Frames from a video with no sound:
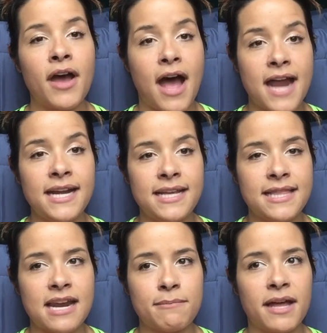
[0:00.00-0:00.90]
I need
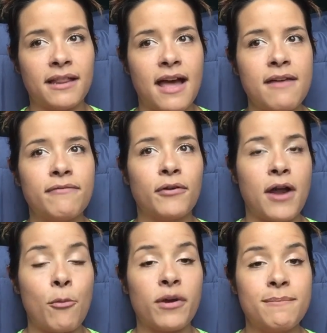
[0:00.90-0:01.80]
that in my life, or
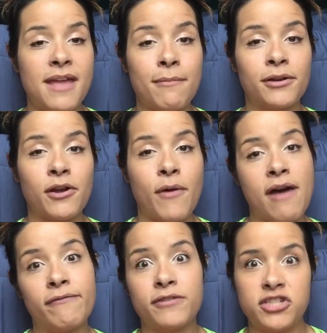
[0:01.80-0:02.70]
I want to be able to go
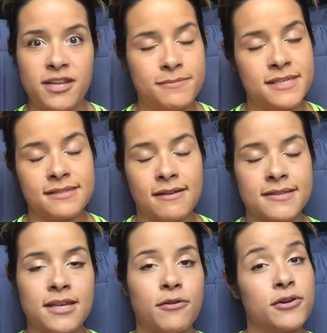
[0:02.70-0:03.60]
out for chips and
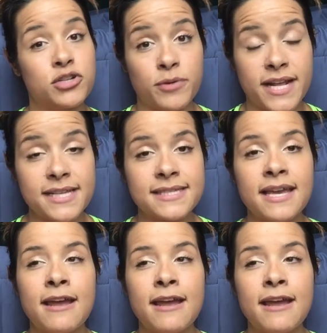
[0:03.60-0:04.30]
salsa or drinks,